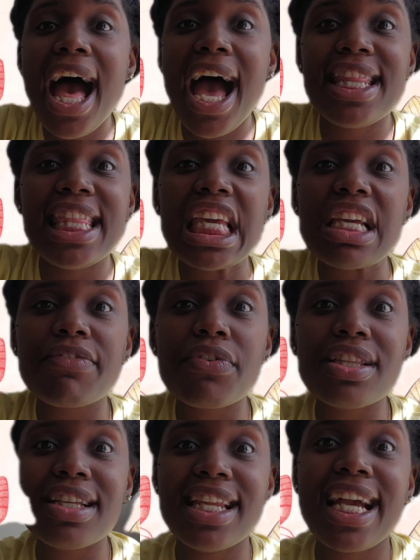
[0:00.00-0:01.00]
I thank you
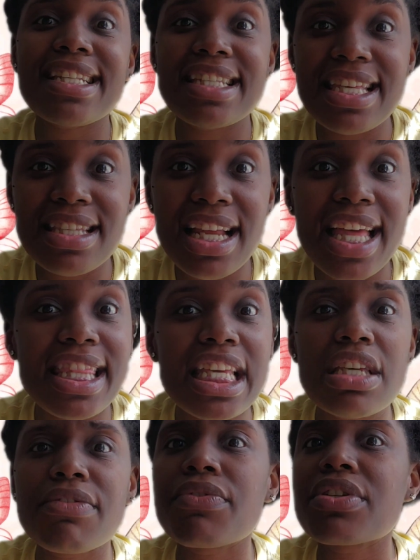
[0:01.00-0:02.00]
for the next season. I
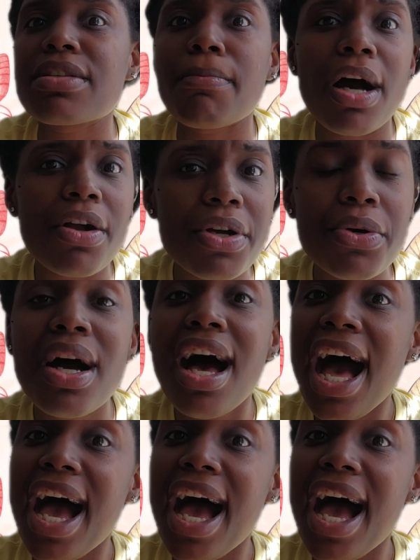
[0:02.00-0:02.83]
thank you for tomorrow.